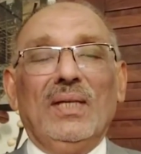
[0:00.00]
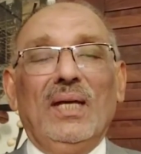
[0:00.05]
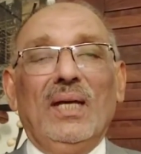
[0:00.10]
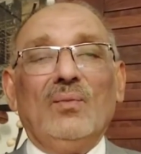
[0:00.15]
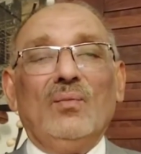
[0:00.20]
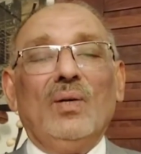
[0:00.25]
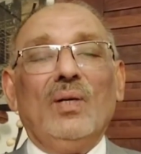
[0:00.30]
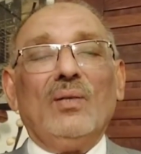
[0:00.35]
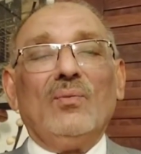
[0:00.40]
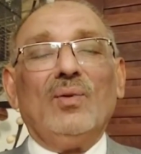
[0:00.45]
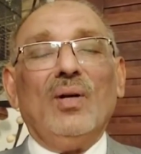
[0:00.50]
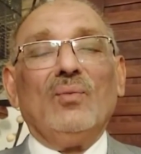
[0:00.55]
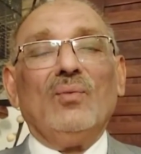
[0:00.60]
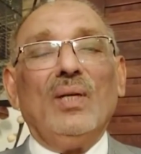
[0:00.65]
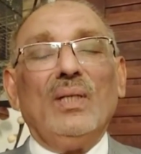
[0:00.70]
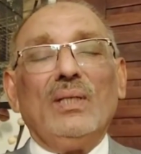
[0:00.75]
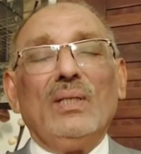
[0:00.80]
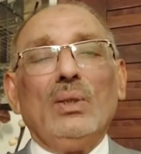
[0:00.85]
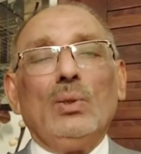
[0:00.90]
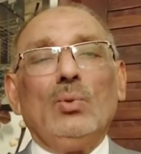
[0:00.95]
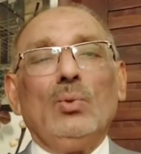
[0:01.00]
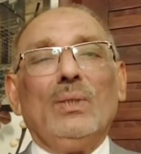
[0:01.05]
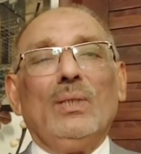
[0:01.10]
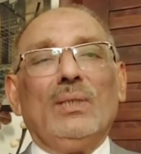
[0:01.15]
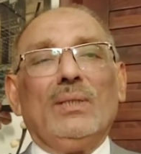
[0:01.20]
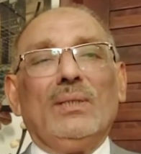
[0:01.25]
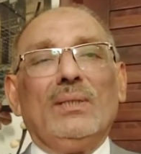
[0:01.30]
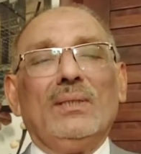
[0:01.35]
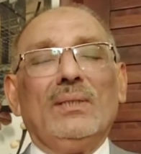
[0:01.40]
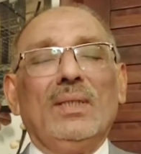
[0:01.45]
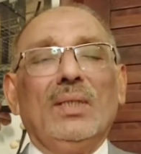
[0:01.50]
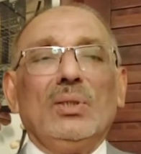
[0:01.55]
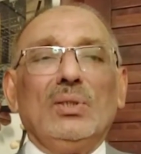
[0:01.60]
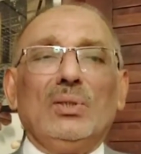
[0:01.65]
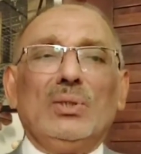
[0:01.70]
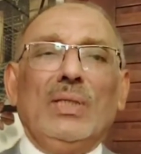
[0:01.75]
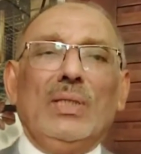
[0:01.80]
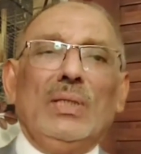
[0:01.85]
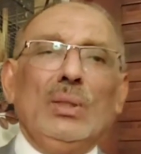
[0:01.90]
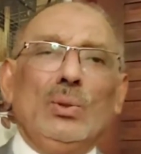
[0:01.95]
and work for working together and
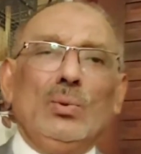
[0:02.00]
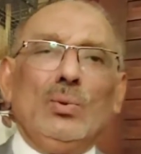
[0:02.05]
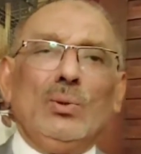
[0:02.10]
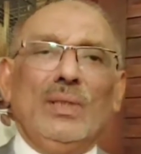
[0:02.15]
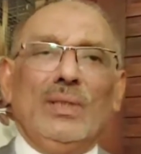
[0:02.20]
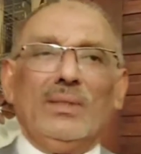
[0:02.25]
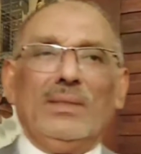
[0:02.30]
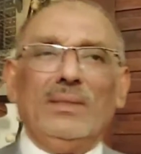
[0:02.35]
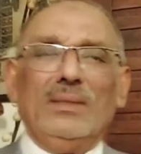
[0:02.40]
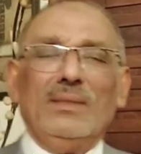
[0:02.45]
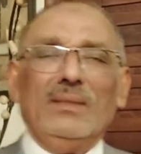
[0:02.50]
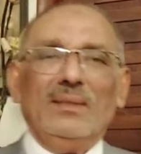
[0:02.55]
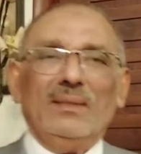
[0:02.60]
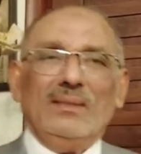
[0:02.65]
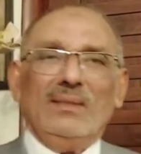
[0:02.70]
sharing together